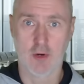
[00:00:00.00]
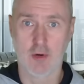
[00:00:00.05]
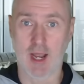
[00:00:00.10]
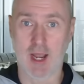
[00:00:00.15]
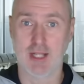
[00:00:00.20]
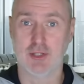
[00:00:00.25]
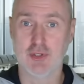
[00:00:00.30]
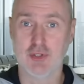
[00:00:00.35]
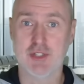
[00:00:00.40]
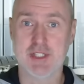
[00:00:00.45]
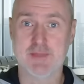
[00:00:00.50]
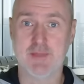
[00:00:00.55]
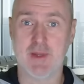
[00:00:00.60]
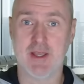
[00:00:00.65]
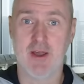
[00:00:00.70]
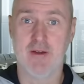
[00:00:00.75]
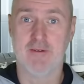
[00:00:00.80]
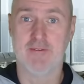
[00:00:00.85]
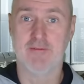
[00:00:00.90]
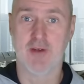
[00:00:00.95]
Right, I'll do this
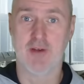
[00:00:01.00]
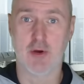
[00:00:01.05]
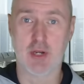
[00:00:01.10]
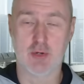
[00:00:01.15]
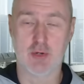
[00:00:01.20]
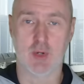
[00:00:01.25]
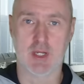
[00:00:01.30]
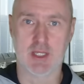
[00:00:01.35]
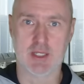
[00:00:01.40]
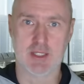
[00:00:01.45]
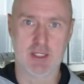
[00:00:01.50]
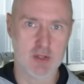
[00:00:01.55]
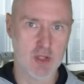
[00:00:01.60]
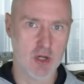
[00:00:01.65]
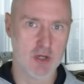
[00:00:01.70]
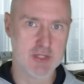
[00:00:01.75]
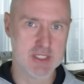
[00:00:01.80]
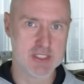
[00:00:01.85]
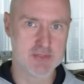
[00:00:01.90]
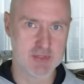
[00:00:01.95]
bit very quickly. A
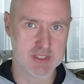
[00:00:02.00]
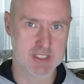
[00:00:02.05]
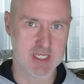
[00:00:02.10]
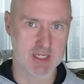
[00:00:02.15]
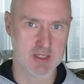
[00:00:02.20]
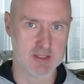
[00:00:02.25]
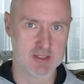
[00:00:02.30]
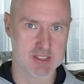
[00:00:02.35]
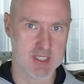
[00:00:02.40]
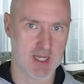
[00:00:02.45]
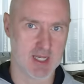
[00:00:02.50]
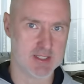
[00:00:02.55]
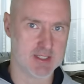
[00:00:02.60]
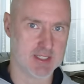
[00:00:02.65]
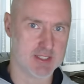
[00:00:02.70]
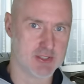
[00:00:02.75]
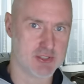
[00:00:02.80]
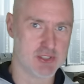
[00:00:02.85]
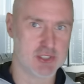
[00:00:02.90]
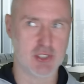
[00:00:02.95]
lot of these ridiculous
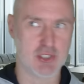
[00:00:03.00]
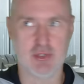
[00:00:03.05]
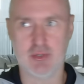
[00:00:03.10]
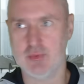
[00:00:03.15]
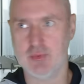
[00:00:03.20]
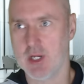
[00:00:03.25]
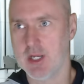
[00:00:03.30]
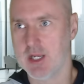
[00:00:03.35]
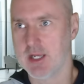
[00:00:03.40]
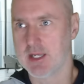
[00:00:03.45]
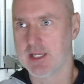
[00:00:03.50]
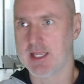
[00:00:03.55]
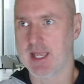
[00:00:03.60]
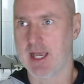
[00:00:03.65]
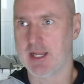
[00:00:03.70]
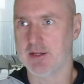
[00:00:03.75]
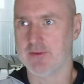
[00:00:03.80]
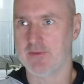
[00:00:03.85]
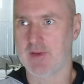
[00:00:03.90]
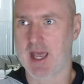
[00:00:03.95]
ideas do
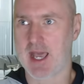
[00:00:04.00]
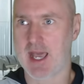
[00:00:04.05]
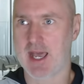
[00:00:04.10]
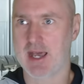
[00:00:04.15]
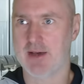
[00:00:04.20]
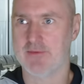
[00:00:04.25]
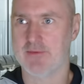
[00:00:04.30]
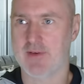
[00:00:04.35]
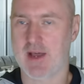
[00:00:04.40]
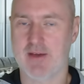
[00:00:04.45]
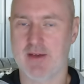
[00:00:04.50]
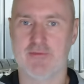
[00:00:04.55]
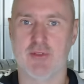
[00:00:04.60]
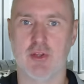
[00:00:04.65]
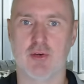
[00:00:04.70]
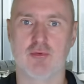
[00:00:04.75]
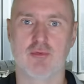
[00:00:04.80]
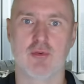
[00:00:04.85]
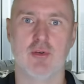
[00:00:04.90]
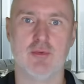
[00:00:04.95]
kind of have
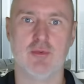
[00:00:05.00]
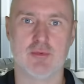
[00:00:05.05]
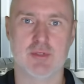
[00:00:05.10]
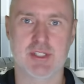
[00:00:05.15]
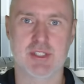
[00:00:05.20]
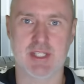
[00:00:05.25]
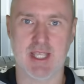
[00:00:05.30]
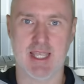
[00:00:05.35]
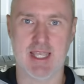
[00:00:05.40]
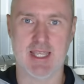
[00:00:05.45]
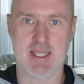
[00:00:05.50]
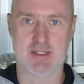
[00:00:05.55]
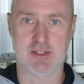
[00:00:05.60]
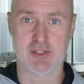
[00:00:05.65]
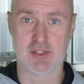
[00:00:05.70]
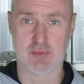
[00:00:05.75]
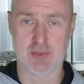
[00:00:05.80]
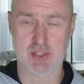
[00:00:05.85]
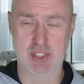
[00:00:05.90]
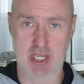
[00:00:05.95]
their roots in
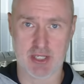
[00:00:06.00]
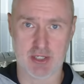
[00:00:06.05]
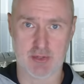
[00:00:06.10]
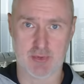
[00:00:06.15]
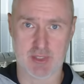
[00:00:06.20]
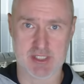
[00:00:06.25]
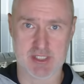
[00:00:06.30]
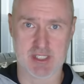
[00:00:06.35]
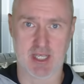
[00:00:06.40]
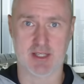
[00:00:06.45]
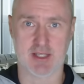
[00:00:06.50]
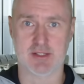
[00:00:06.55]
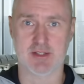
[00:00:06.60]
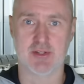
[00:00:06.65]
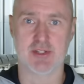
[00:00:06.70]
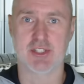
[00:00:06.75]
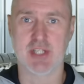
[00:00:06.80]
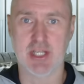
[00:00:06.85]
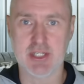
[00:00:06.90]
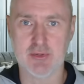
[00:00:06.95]
some genuine science.
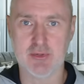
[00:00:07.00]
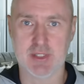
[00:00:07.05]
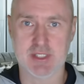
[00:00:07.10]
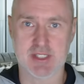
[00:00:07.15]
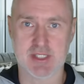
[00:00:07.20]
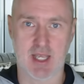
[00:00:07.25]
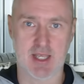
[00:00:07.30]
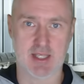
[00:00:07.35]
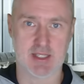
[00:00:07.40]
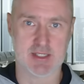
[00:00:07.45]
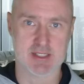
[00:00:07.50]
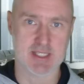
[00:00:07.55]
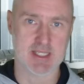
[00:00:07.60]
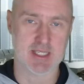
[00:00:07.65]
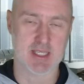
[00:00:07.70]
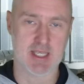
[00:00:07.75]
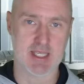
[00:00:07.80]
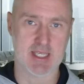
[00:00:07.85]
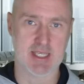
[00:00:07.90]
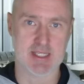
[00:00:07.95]
And the genuine science
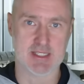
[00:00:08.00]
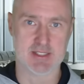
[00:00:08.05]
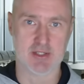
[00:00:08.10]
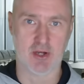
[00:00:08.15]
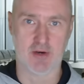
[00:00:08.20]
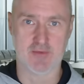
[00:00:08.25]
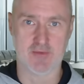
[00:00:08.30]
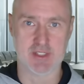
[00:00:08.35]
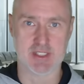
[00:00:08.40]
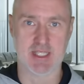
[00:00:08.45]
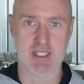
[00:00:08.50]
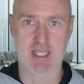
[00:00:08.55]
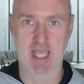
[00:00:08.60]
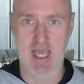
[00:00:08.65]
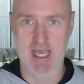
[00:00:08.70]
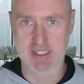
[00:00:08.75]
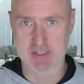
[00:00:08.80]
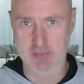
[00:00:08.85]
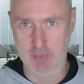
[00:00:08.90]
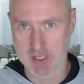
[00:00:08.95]
here is obviously
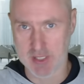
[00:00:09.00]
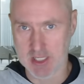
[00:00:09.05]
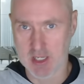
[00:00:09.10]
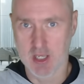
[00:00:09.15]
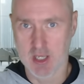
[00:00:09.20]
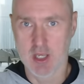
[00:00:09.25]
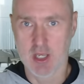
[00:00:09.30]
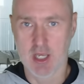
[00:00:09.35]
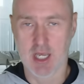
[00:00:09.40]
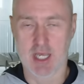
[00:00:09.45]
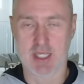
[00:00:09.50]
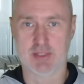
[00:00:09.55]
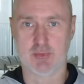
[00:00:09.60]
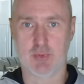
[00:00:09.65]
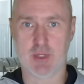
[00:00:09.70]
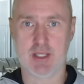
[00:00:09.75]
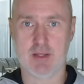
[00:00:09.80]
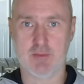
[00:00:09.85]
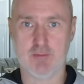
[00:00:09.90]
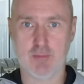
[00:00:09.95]
as
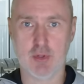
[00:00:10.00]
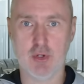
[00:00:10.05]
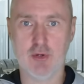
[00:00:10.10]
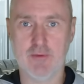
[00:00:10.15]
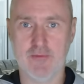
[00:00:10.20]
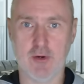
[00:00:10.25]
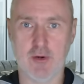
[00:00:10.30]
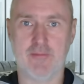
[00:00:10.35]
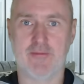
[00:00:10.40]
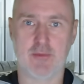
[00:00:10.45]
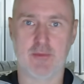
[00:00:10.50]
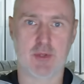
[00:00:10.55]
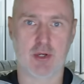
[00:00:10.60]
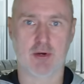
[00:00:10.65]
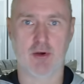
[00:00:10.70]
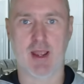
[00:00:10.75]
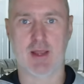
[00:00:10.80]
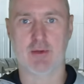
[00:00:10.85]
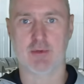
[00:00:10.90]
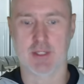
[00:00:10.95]
we move up from the
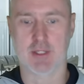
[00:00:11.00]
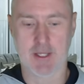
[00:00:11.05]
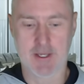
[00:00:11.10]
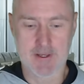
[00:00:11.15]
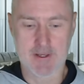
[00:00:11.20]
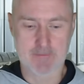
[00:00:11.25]
ground,